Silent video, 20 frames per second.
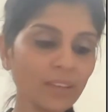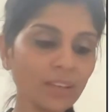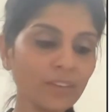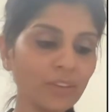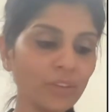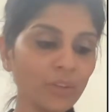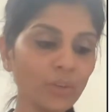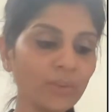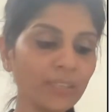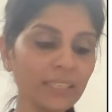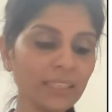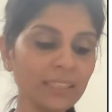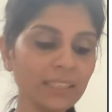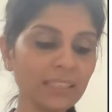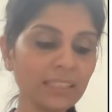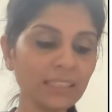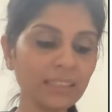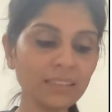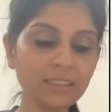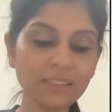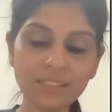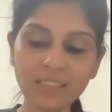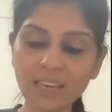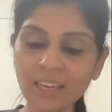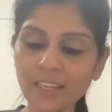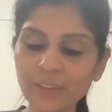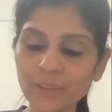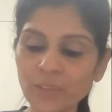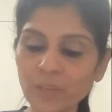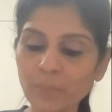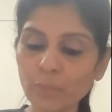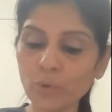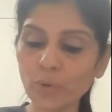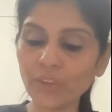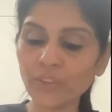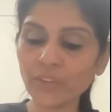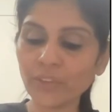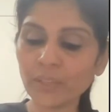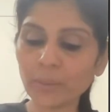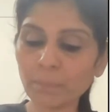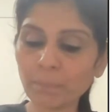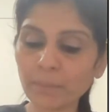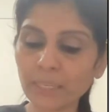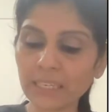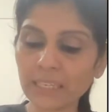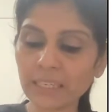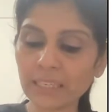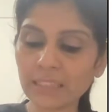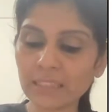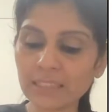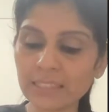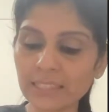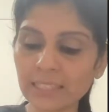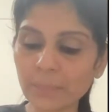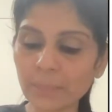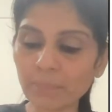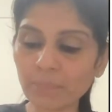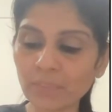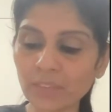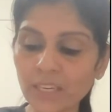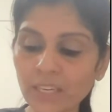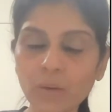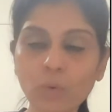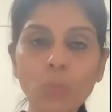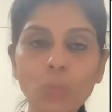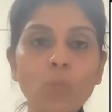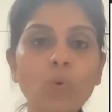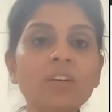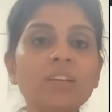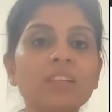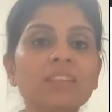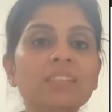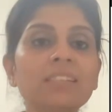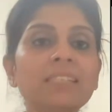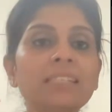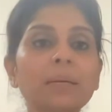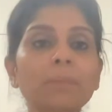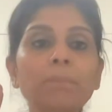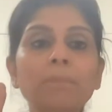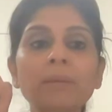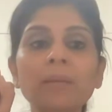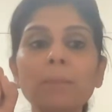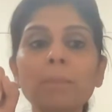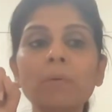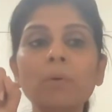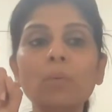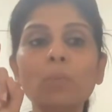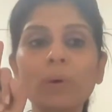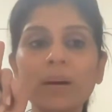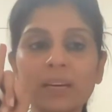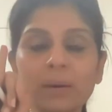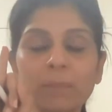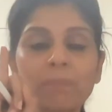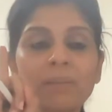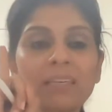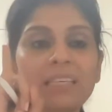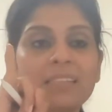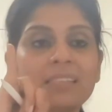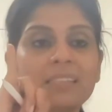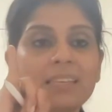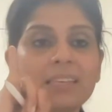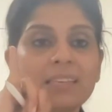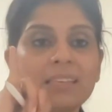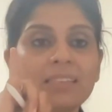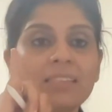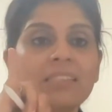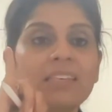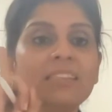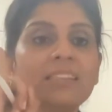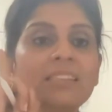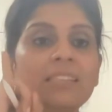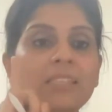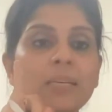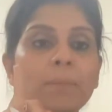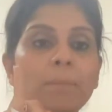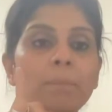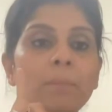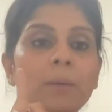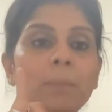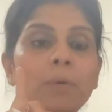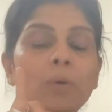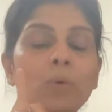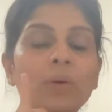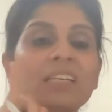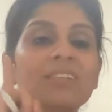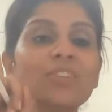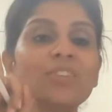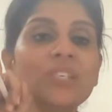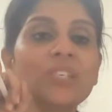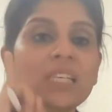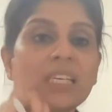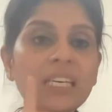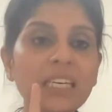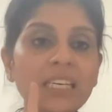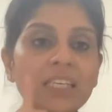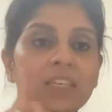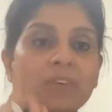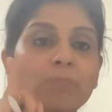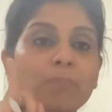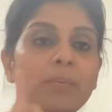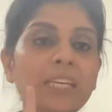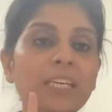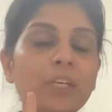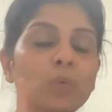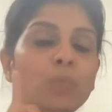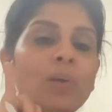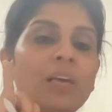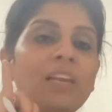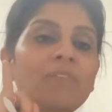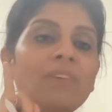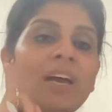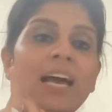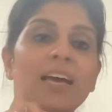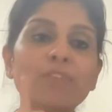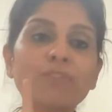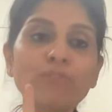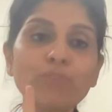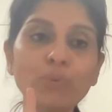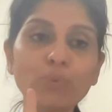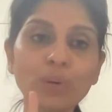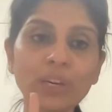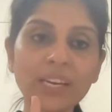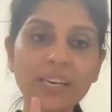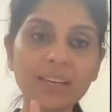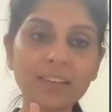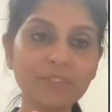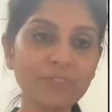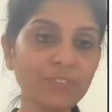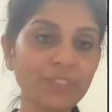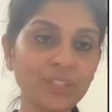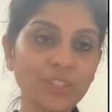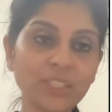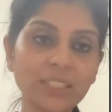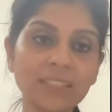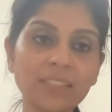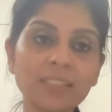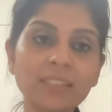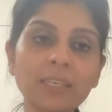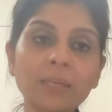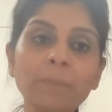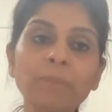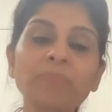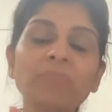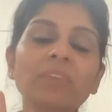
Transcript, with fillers: Do you understand this? So I'm going to repeat till step 3. What is step number 1? Please understand step number 1 is treat B12 and folate deficiency.